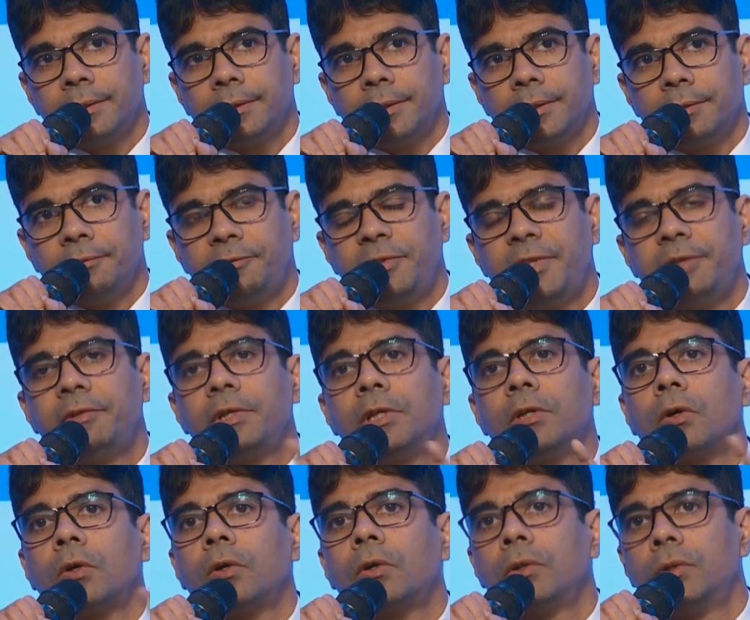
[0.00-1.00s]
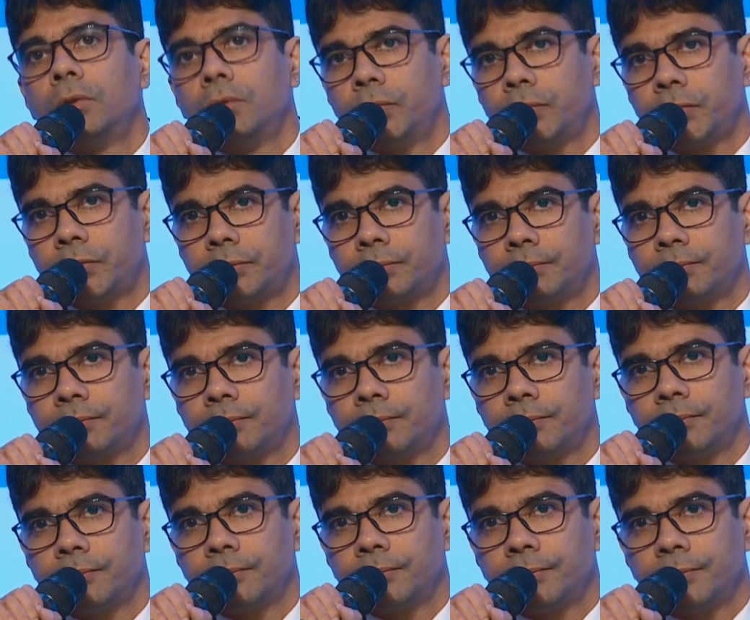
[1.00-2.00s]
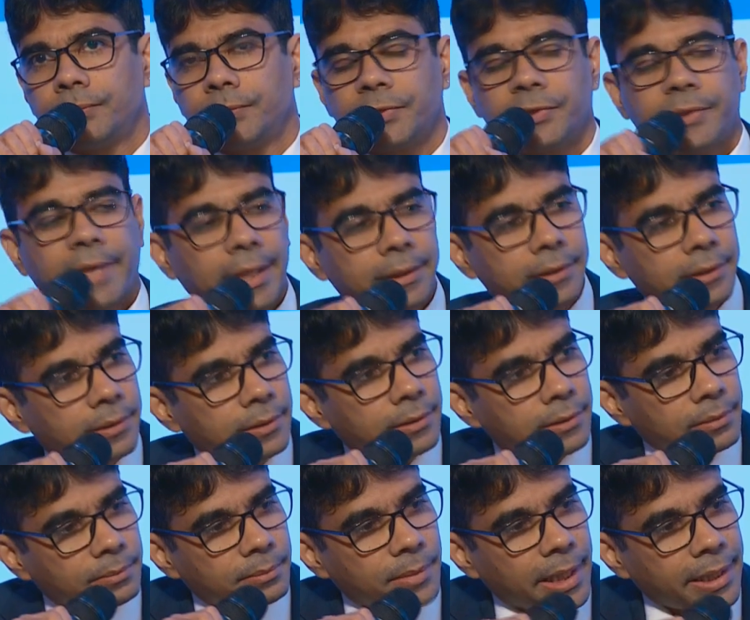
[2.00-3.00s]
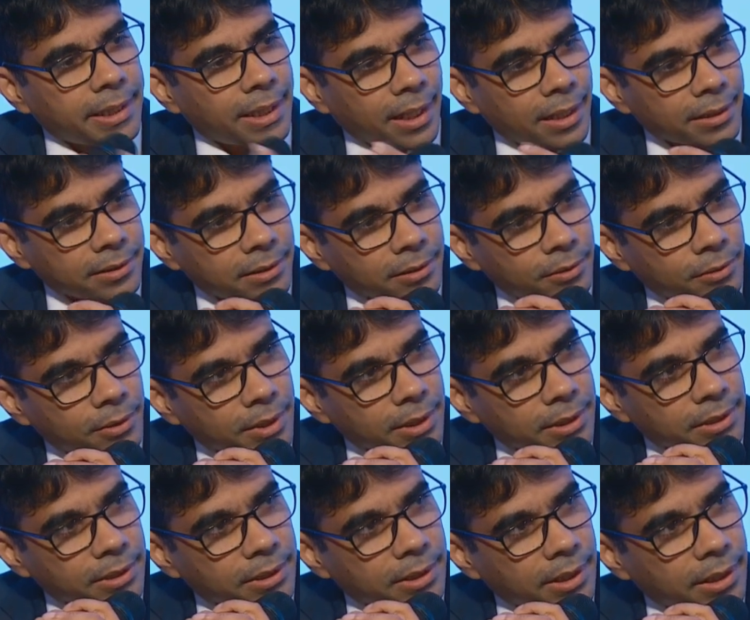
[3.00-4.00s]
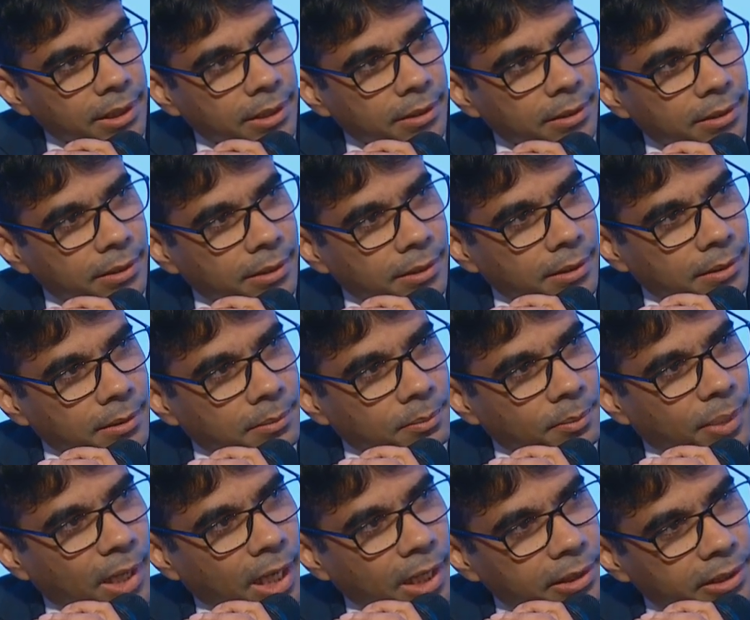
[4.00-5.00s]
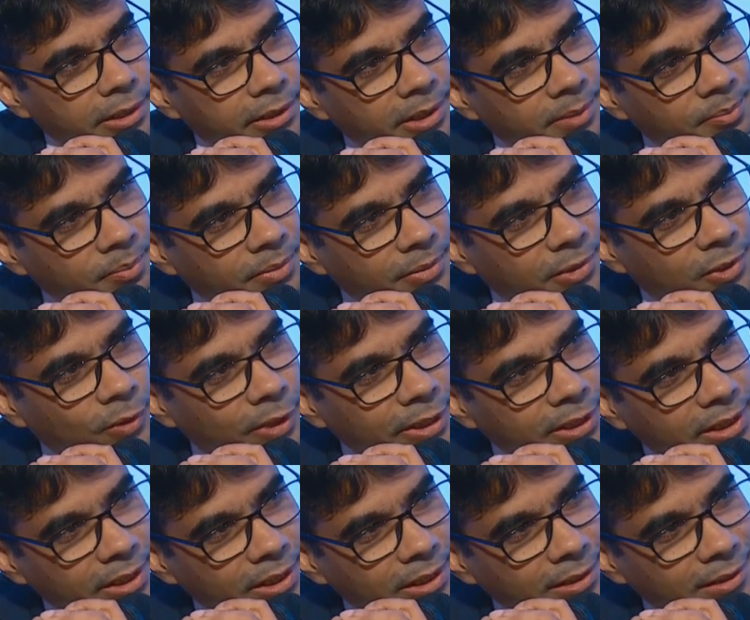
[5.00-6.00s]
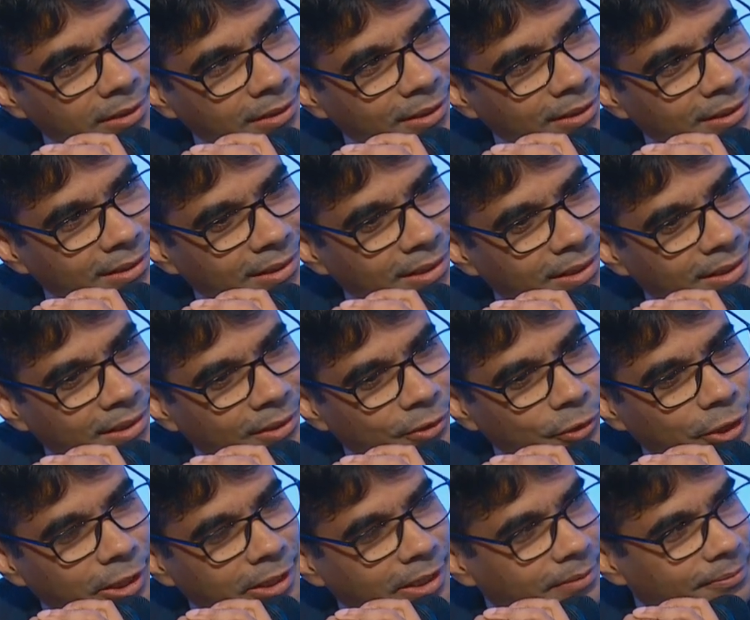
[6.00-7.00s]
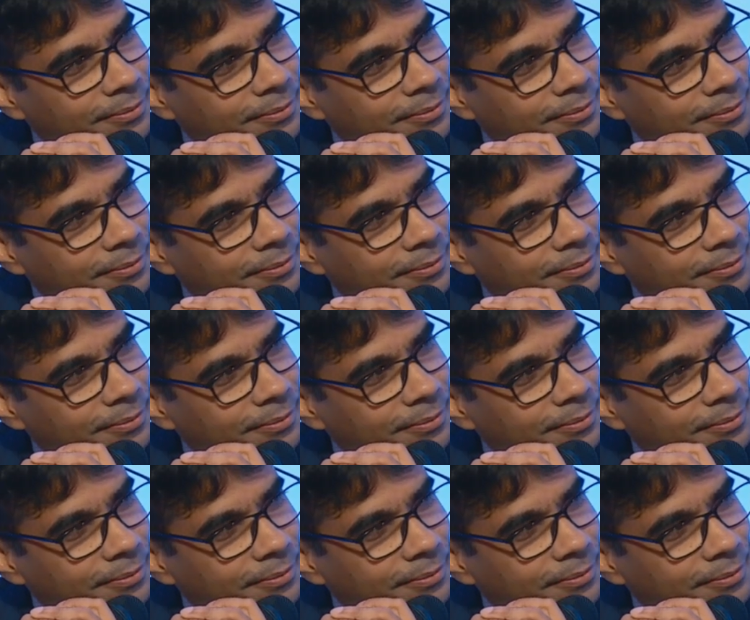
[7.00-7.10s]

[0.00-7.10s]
we will all lose. So that's my answer towards the partnership question, Ushita.